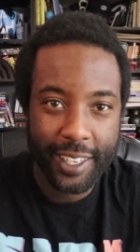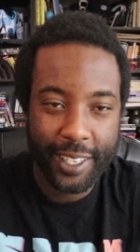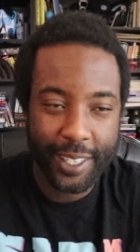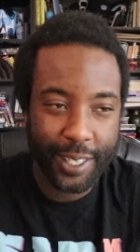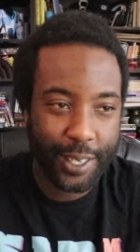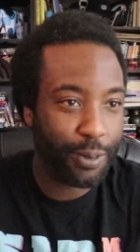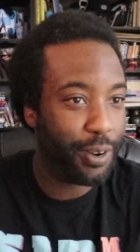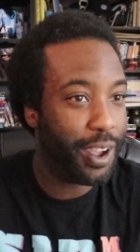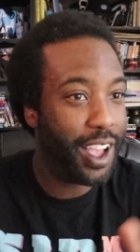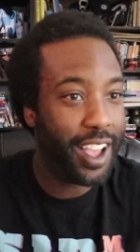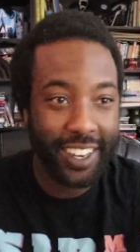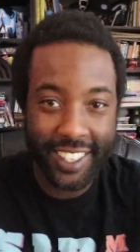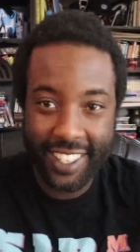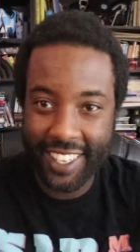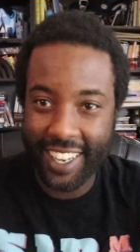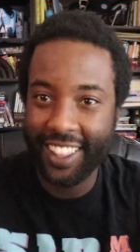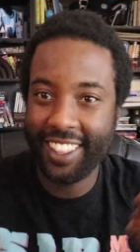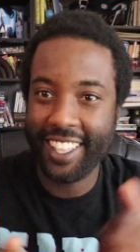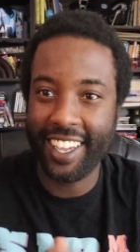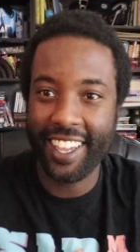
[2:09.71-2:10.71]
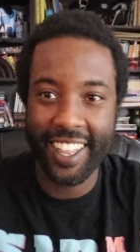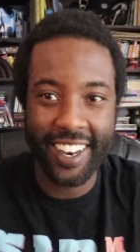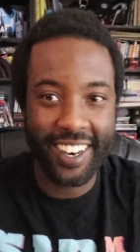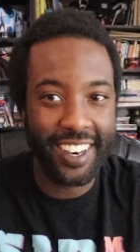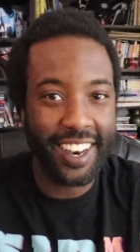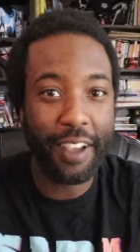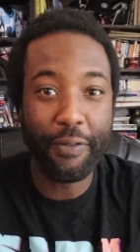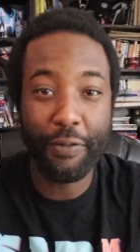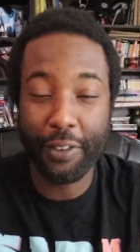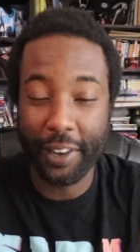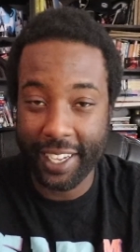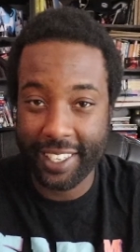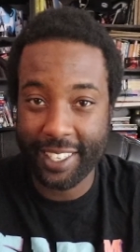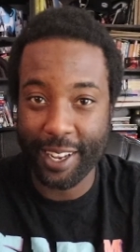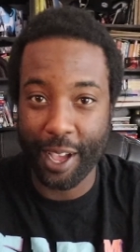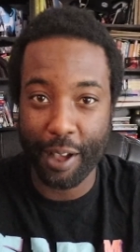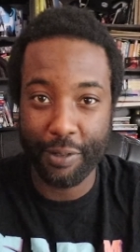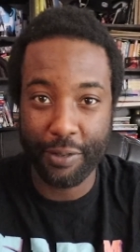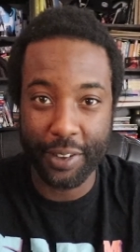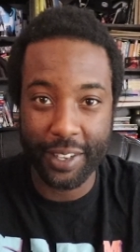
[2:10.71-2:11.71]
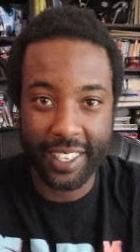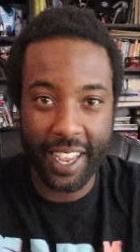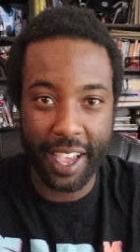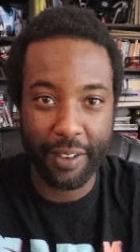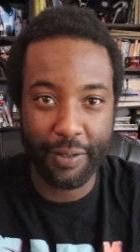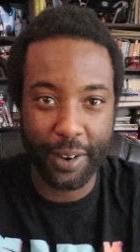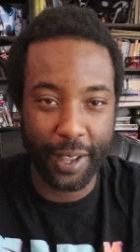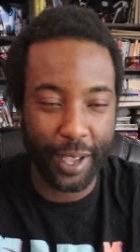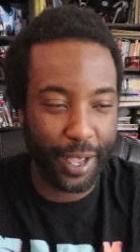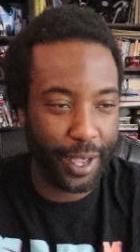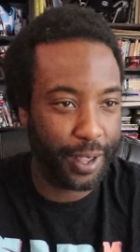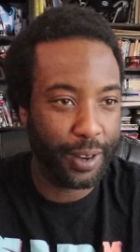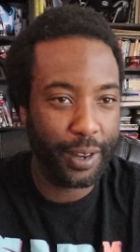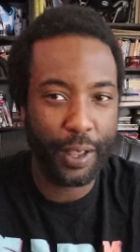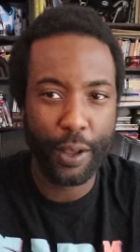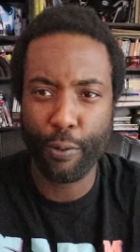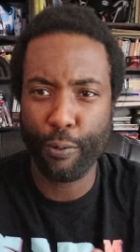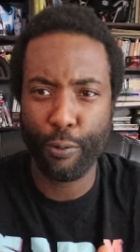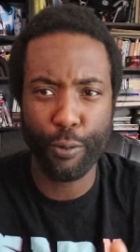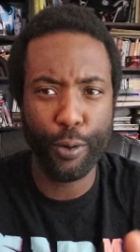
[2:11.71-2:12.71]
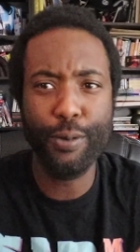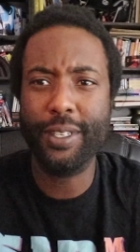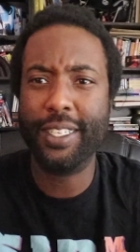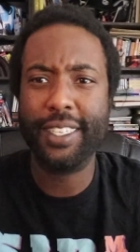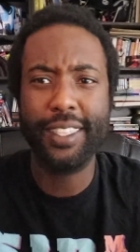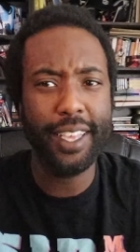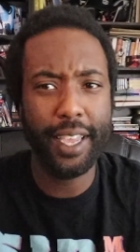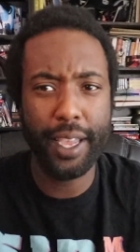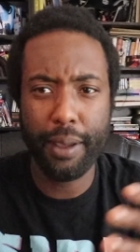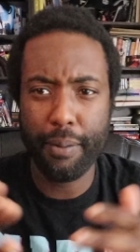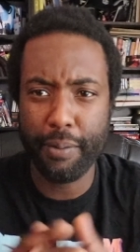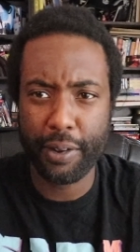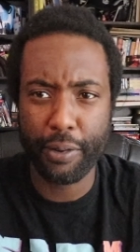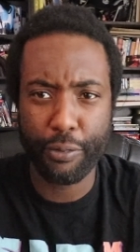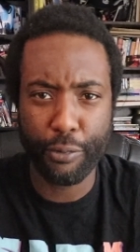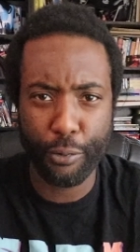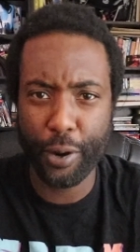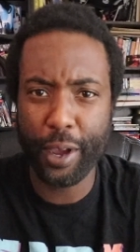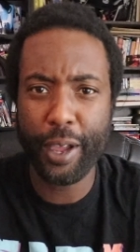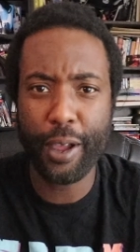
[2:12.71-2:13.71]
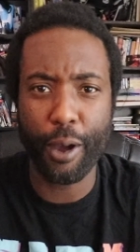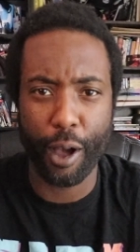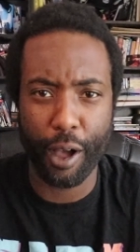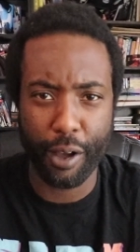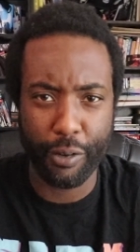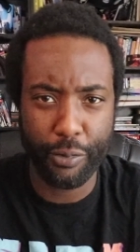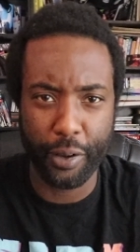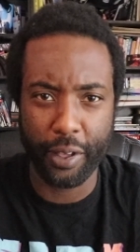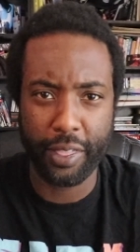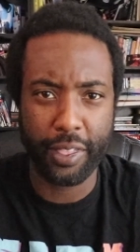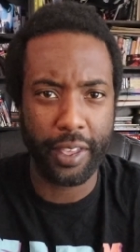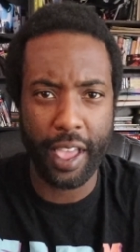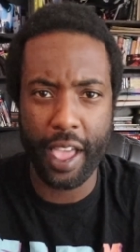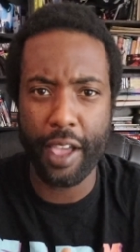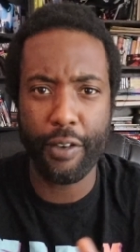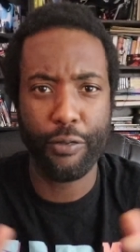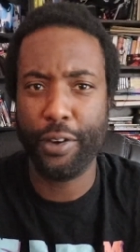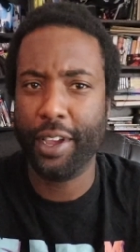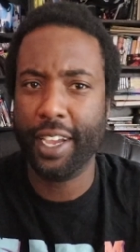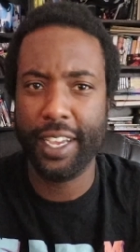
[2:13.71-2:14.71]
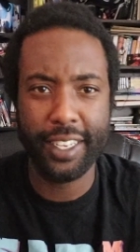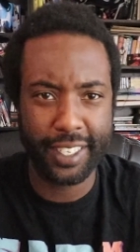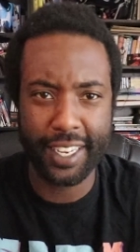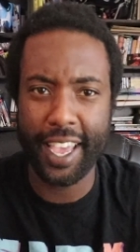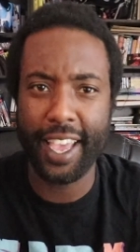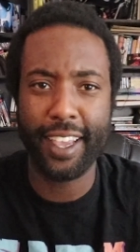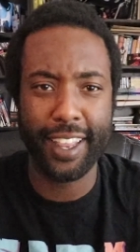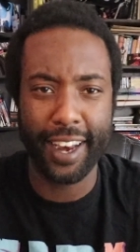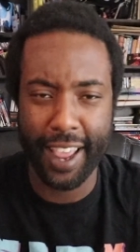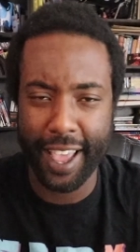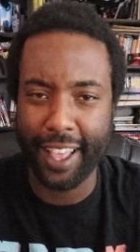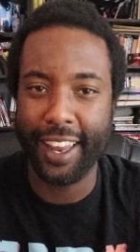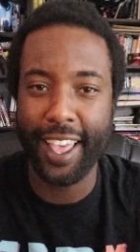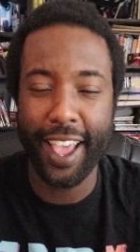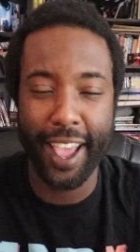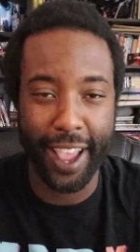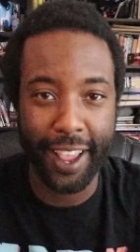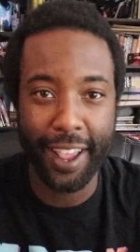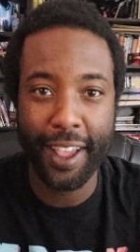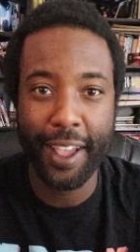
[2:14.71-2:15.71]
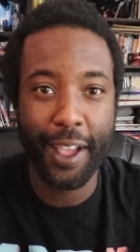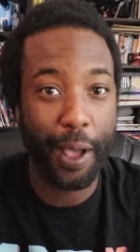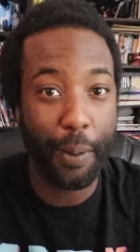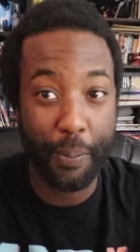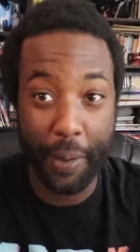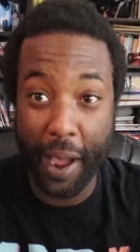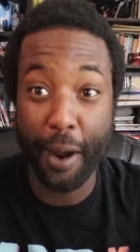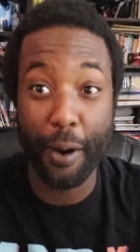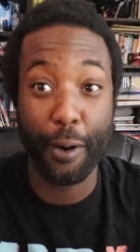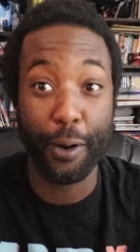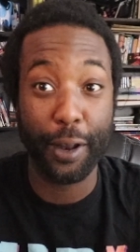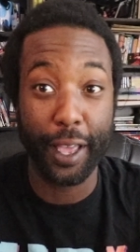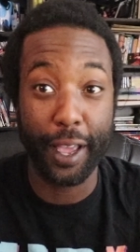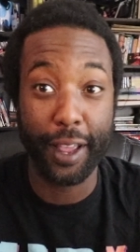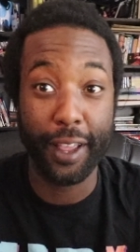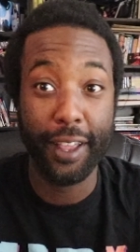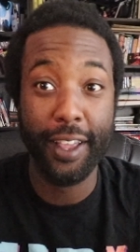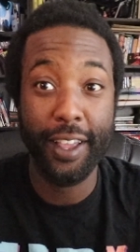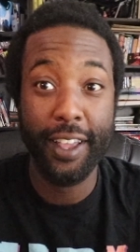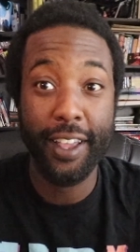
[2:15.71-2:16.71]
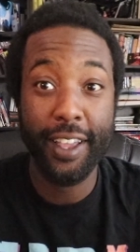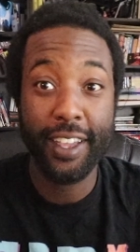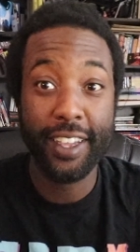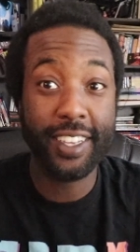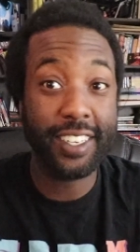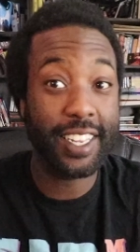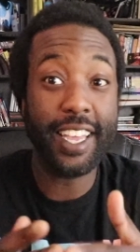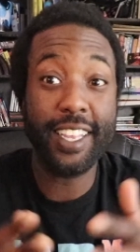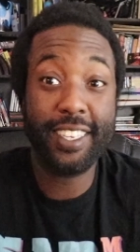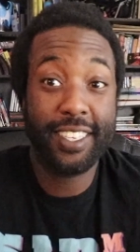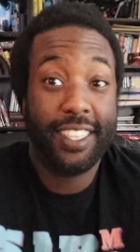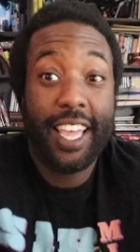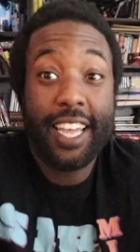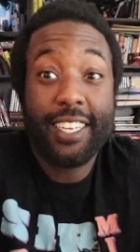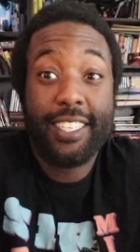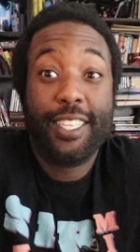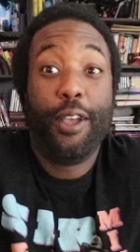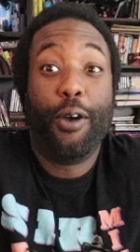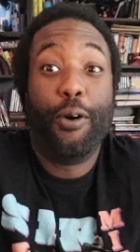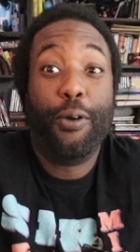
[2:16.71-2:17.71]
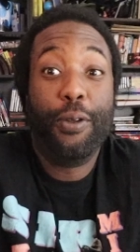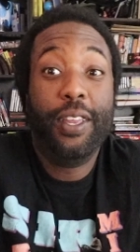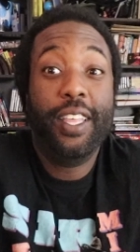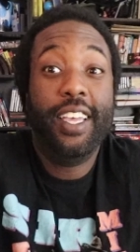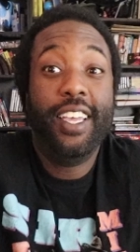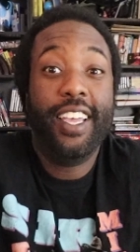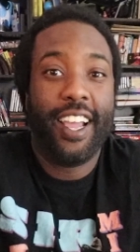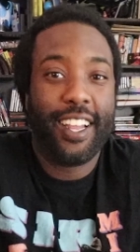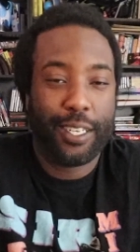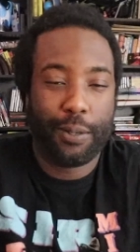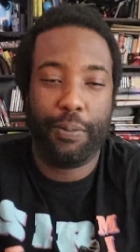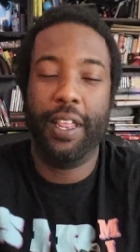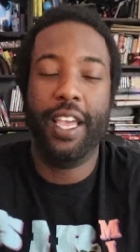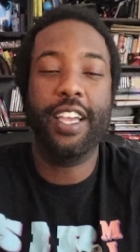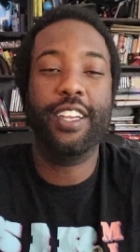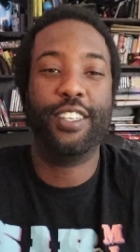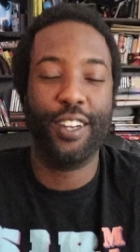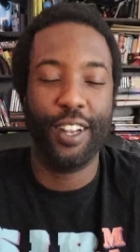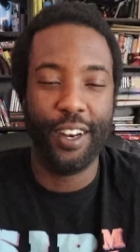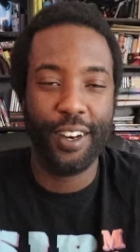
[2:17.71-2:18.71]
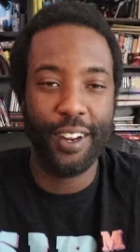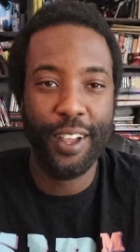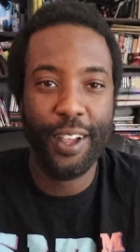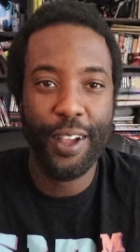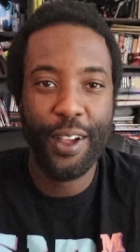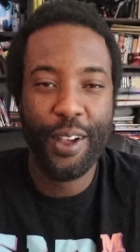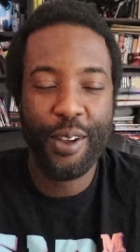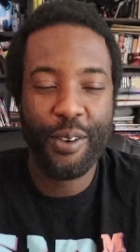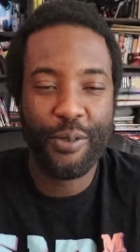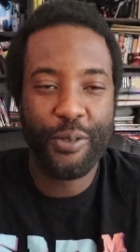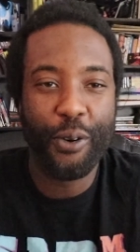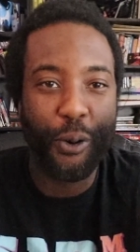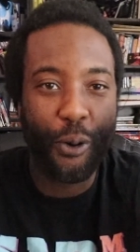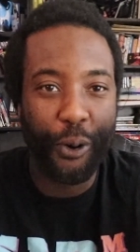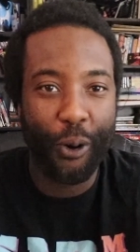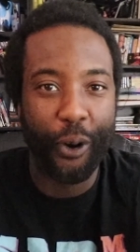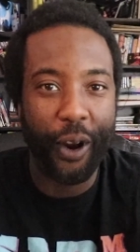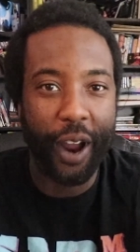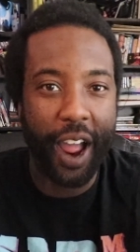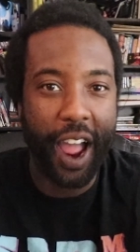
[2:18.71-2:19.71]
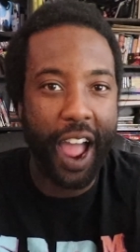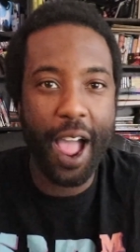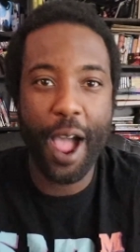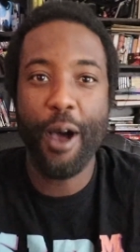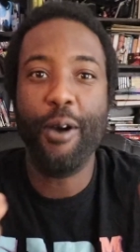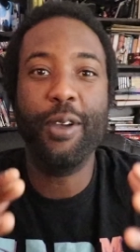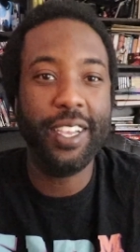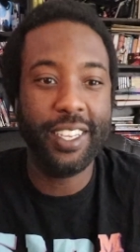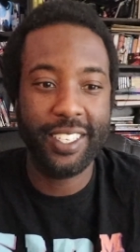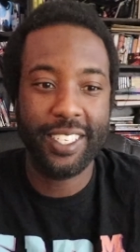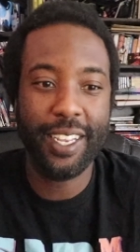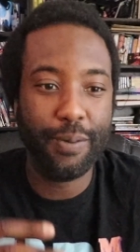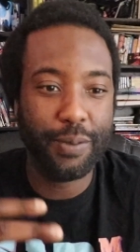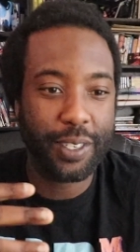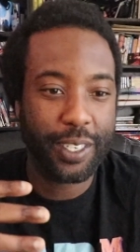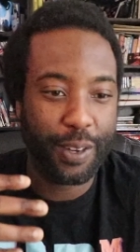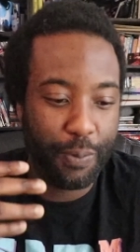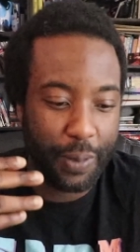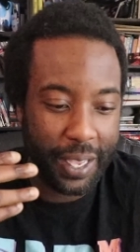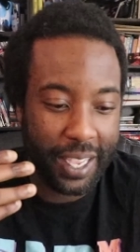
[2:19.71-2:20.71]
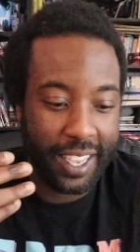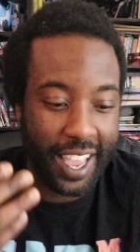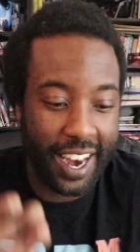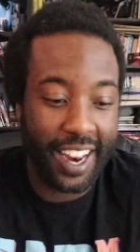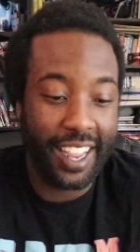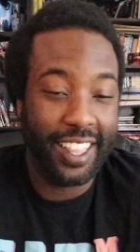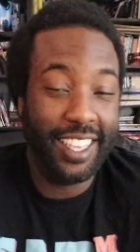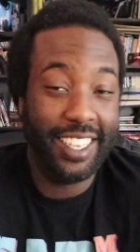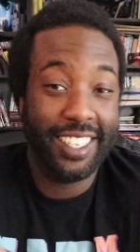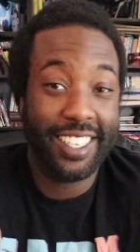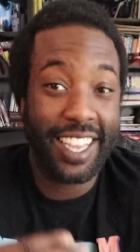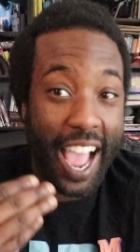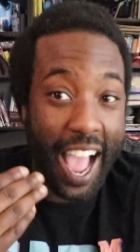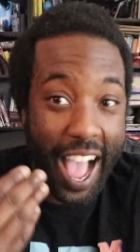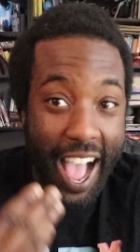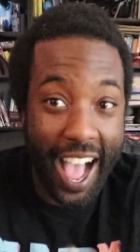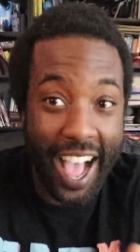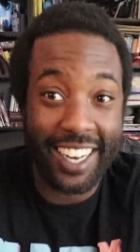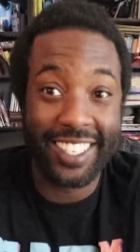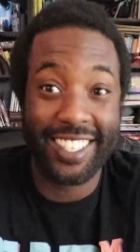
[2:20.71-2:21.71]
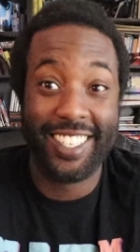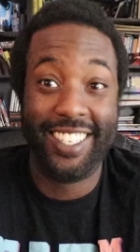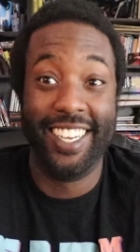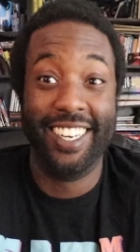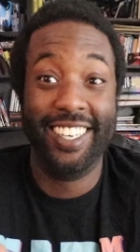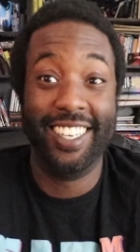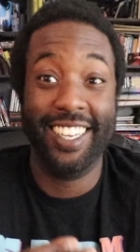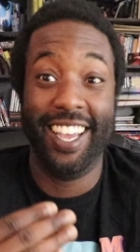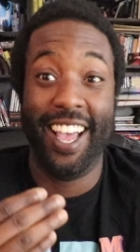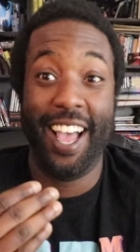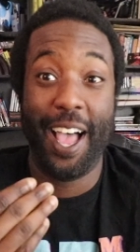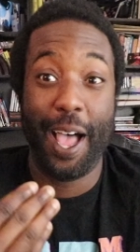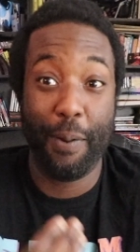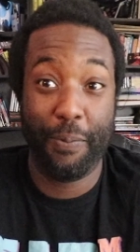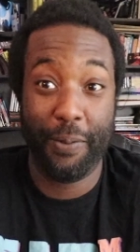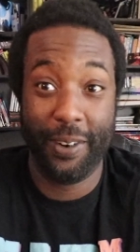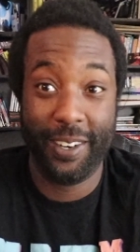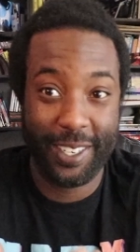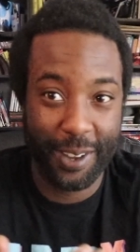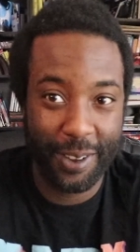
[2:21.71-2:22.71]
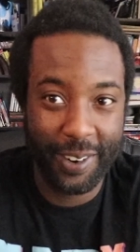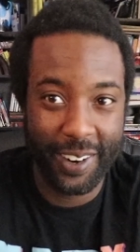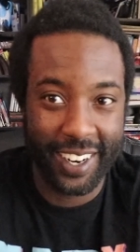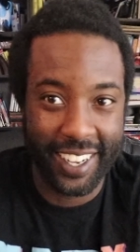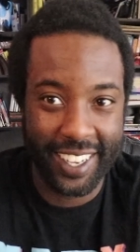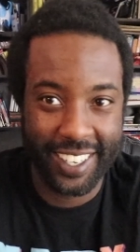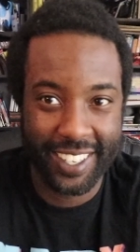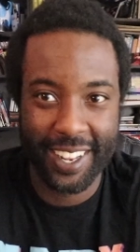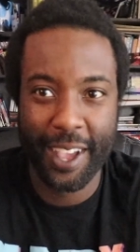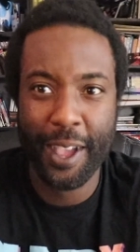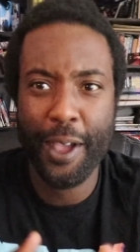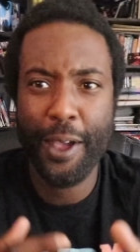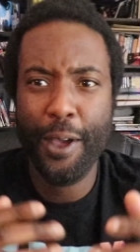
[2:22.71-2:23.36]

Jerrod's at the Netflix office having a Roots-themed freak-off with every exec in LA, apparently. Because that's the only explanation for how he seems to be getting these constant opportunities